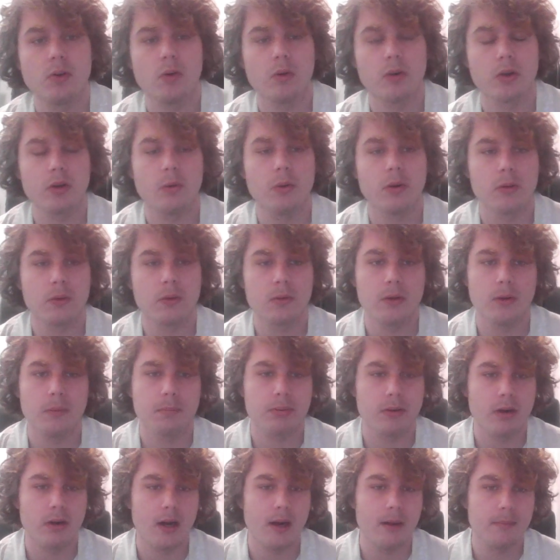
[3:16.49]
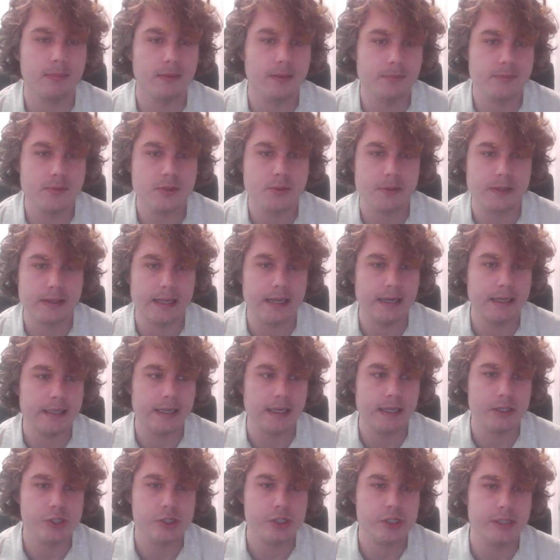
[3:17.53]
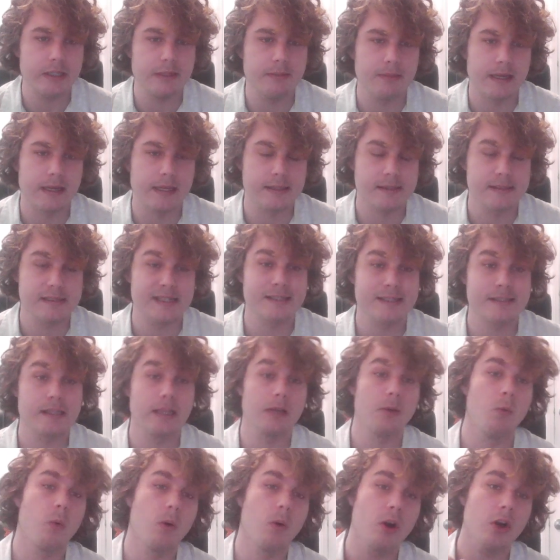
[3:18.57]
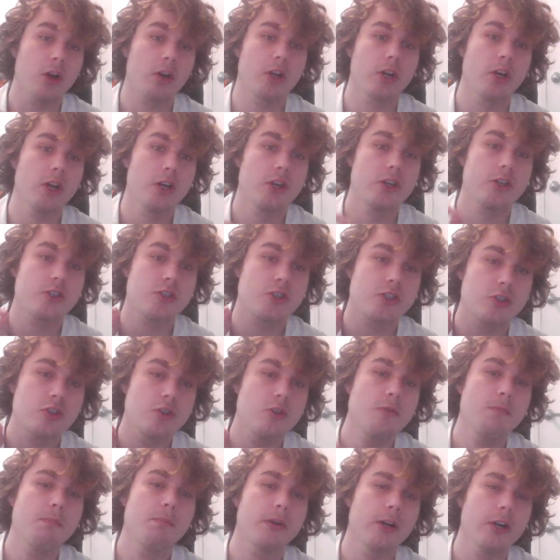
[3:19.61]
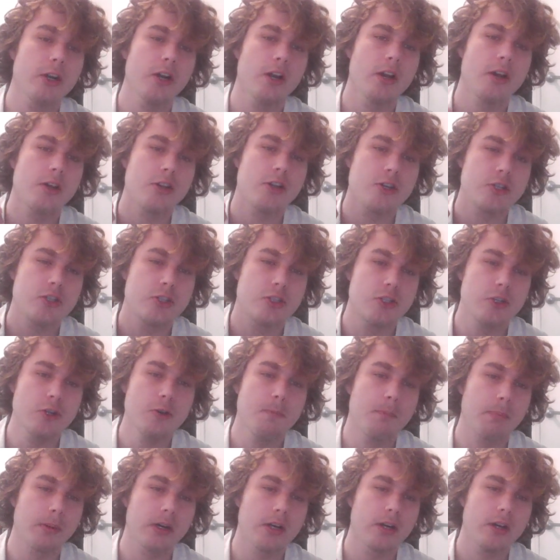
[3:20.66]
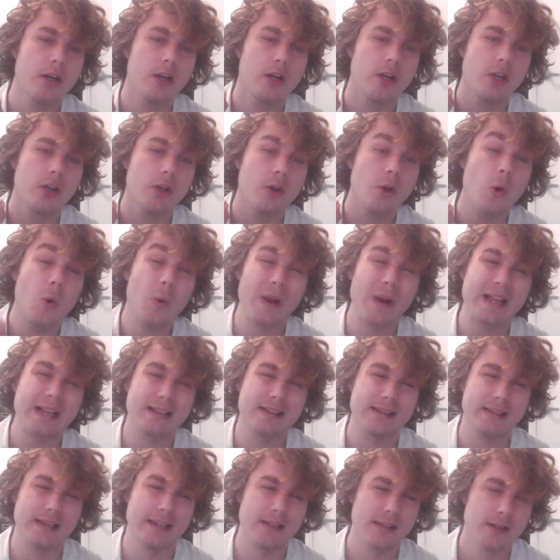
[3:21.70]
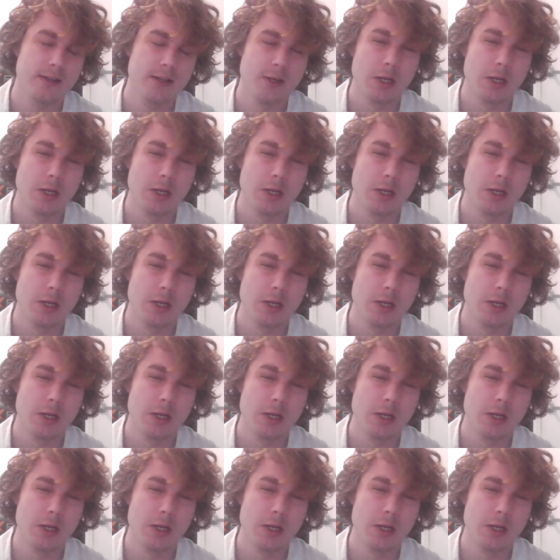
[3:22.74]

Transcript: or quote unquote problems, with ADHD meds is they work super duper quickly,